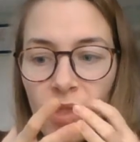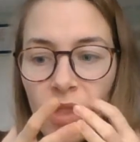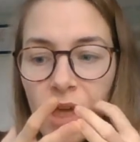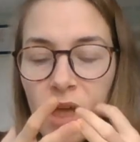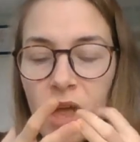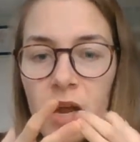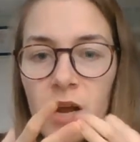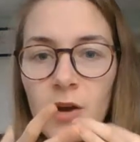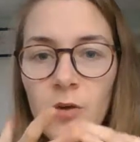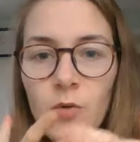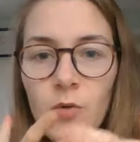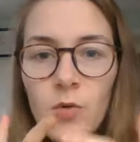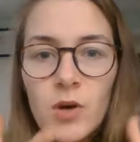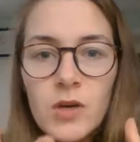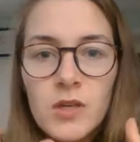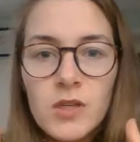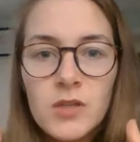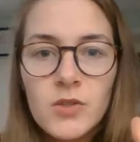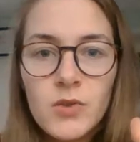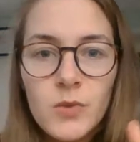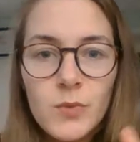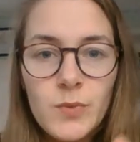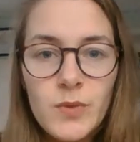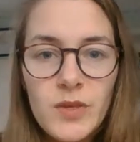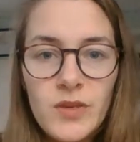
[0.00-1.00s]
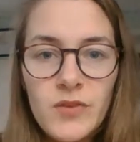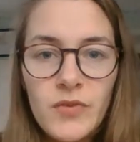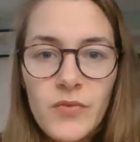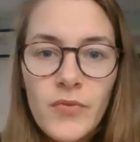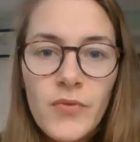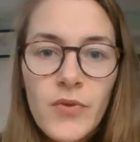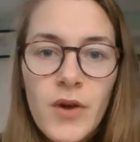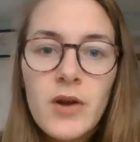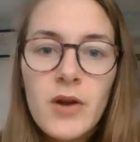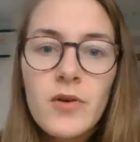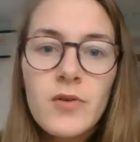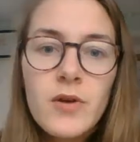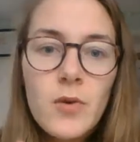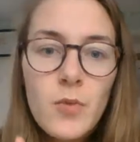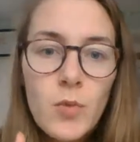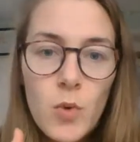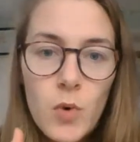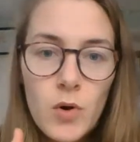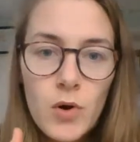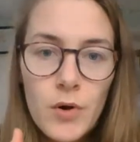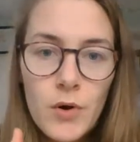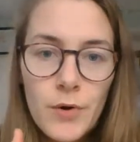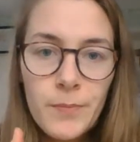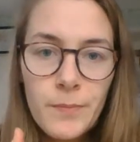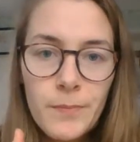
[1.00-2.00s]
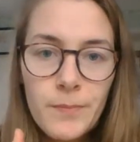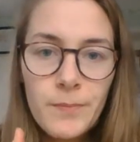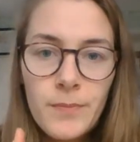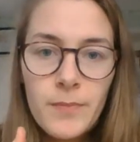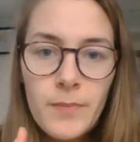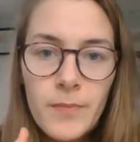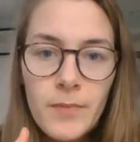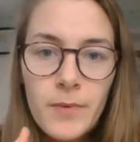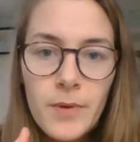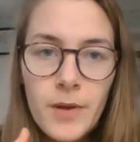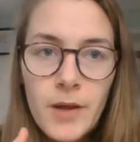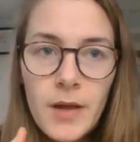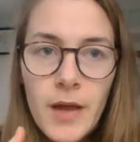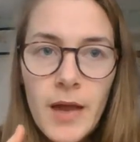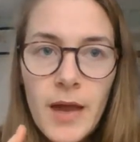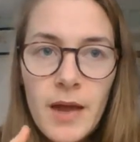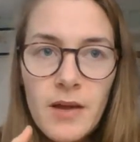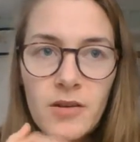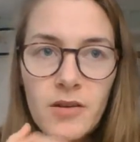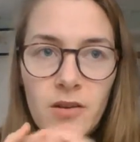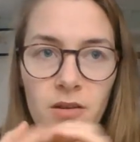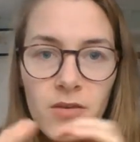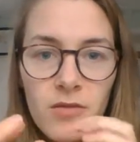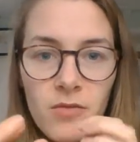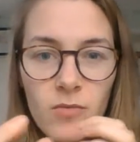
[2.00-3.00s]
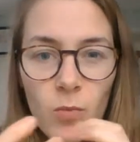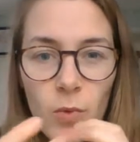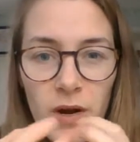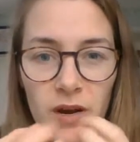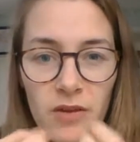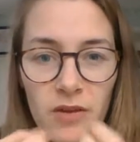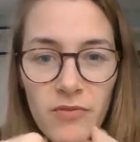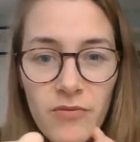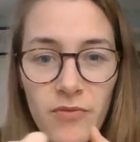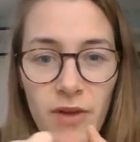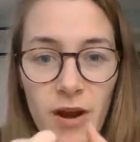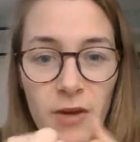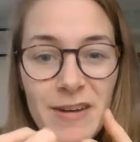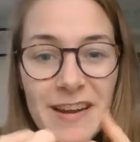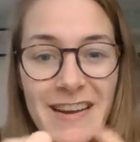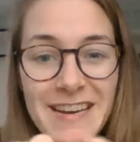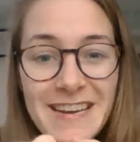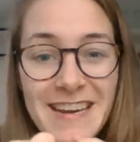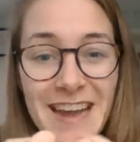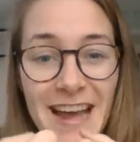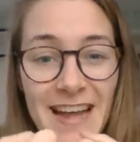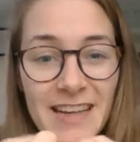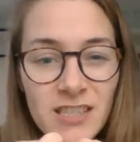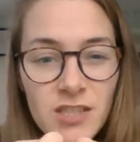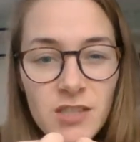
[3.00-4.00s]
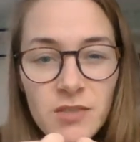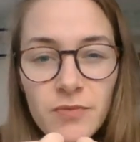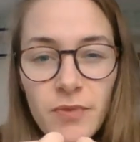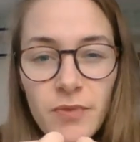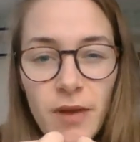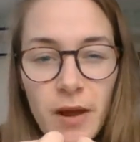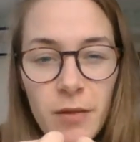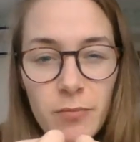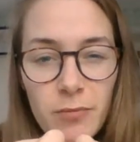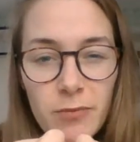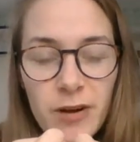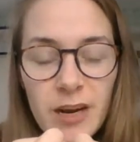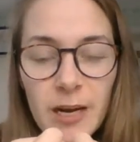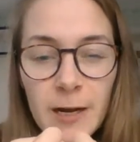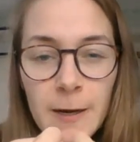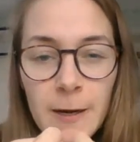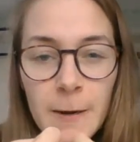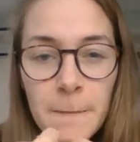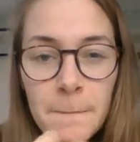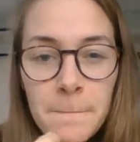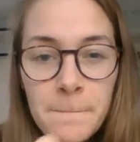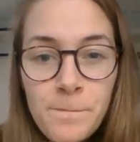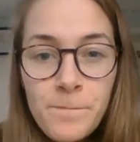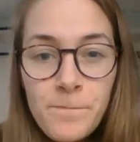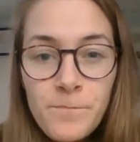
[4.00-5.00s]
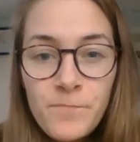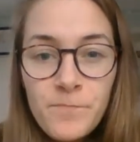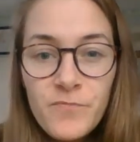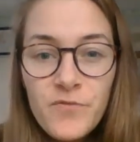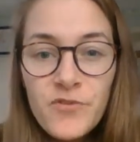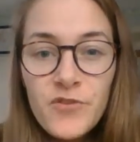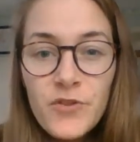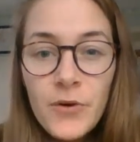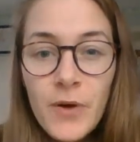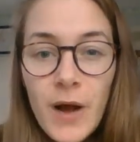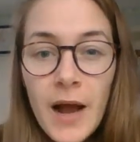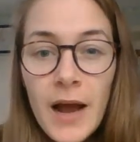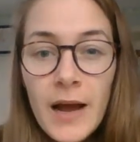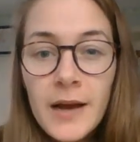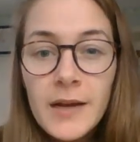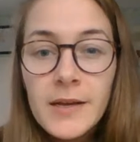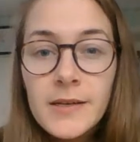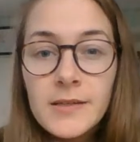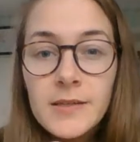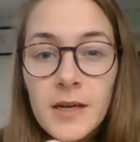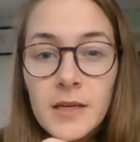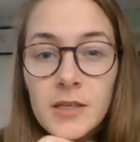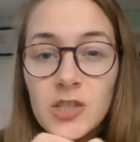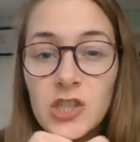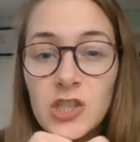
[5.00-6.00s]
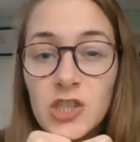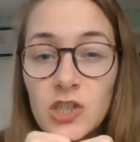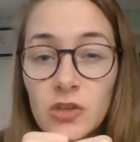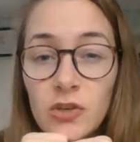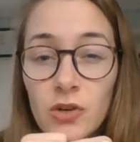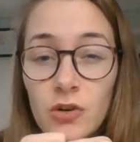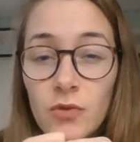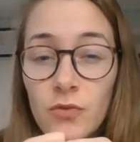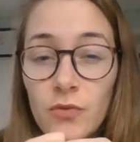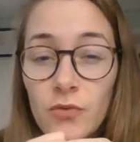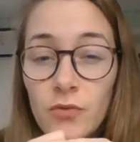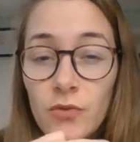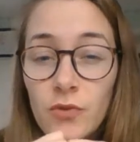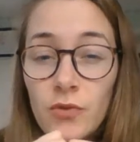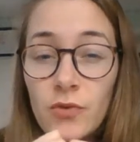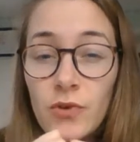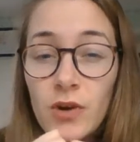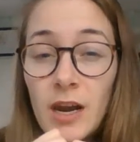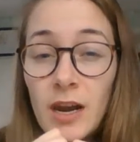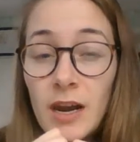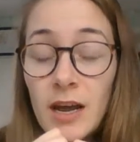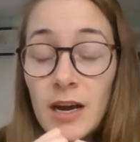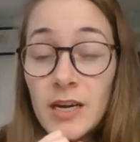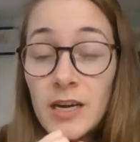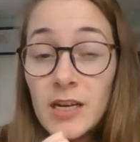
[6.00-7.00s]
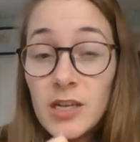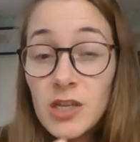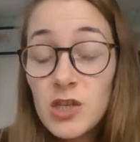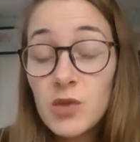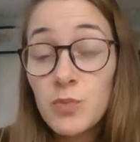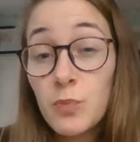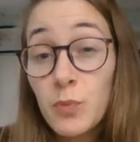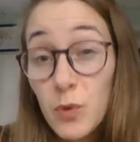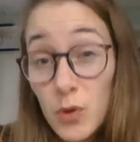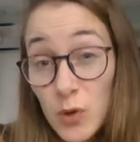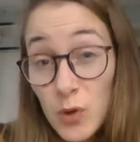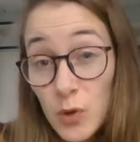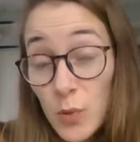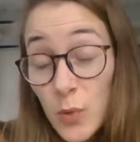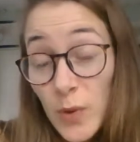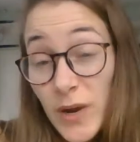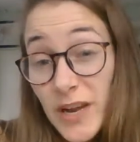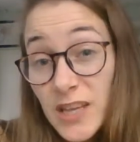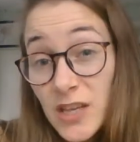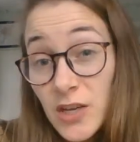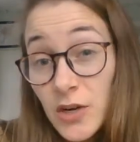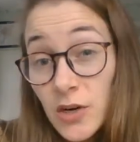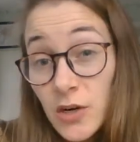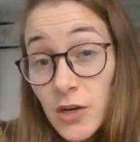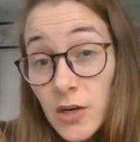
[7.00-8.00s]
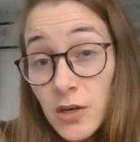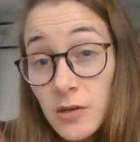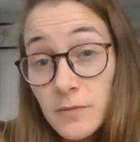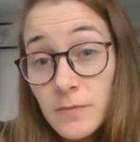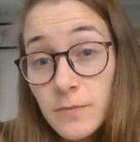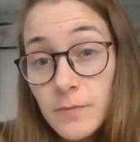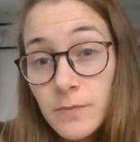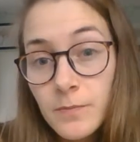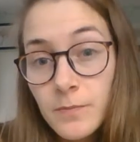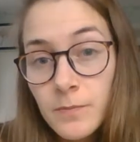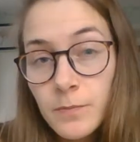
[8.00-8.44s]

And I want it to be very warm and with a very dense fabric. So I decided to go for a light sport weight yarn.